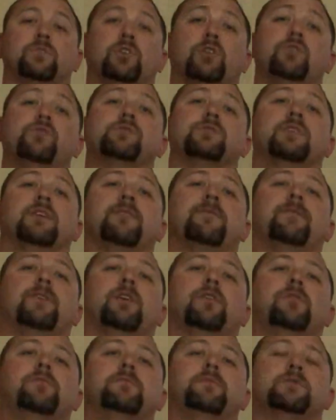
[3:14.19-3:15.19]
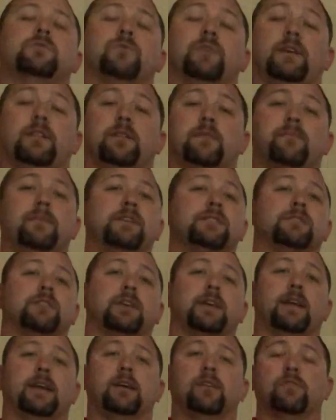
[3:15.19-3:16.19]
Usually it fell between the
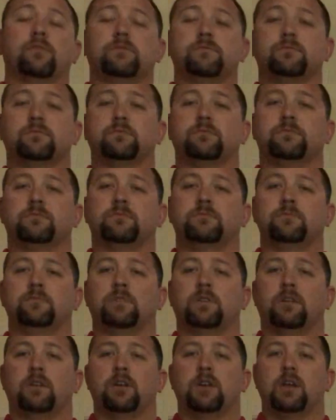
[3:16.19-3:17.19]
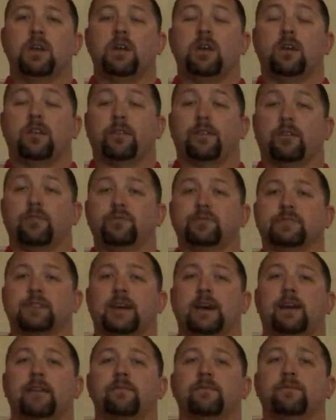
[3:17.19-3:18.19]
mentally ill, those
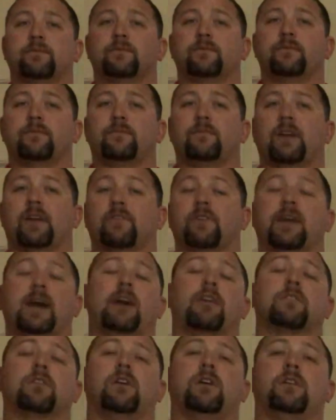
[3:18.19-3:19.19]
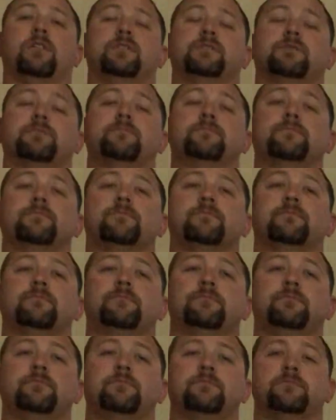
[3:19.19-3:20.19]
that favored alcoholism,
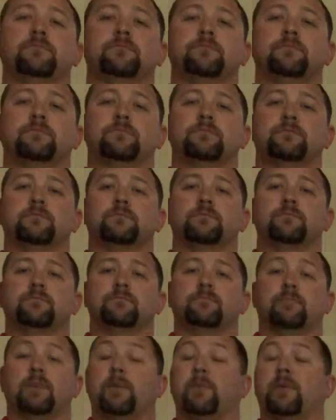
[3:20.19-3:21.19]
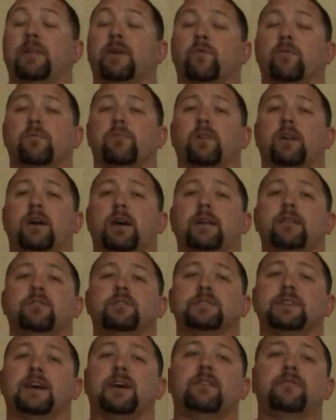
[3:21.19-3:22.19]
maybe they were blind
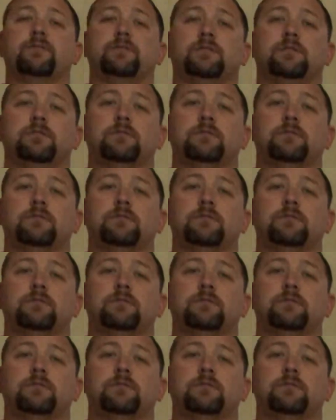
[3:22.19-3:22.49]
or deaf,